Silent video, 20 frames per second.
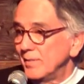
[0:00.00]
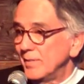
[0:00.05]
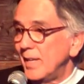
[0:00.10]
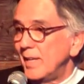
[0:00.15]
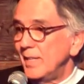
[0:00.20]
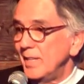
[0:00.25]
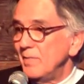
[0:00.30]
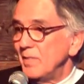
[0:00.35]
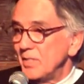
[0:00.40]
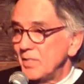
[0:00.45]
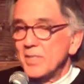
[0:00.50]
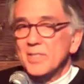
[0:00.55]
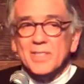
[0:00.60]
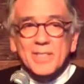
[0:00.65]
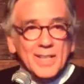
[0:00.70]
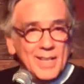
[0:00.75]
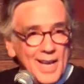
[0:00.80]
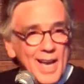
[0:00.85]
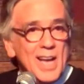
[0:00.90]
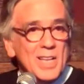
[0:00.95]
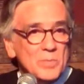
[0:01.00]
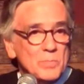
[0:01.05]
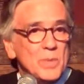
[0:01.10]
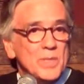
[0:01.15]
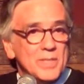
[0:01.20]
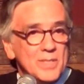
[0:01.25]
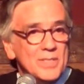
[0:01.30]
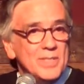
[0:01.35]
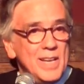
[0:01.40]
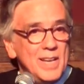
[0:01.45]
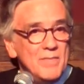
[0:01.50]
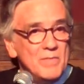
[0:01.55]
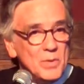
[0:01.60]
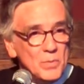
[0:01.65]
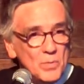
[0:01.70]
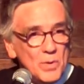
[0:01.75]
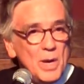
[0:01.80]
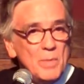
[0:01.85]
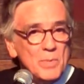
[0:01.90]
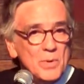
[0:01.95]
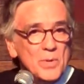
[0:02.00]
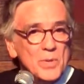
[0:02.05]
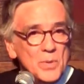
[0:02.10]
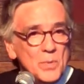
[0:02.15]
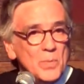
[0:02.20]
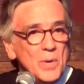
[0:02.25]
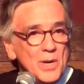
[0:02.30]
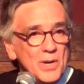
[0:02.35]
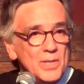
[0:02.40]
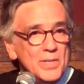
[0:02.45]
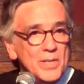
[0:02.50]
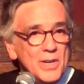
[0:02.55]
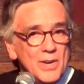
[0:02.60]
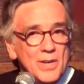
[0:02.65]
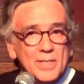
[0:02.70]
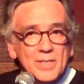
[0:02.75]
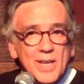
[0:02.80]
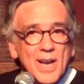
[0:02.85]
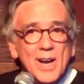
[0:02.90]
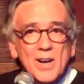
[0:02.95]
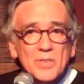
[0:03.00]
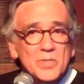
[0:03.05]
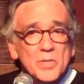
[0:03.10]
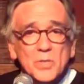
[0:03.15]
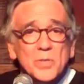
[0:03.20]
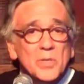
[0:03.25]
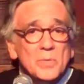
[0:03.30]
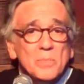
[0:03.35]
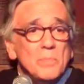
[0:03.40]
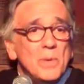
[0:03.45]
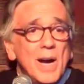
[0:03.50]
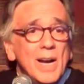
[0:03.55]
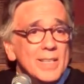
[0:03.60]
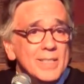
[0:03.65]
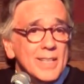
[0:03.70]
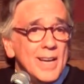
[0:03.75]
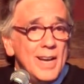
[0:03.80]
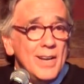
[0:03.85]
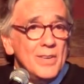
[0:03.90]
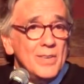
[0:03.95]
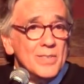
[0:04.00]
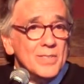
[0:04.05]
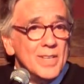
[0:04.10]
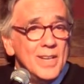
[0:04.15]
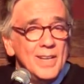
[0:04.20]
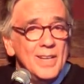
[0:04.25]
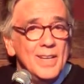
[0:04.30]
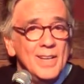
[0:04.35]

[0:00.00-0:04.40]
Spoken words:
not even just the gas, but to save the rubber and the wear and tear on tires. You couldn't buy tires.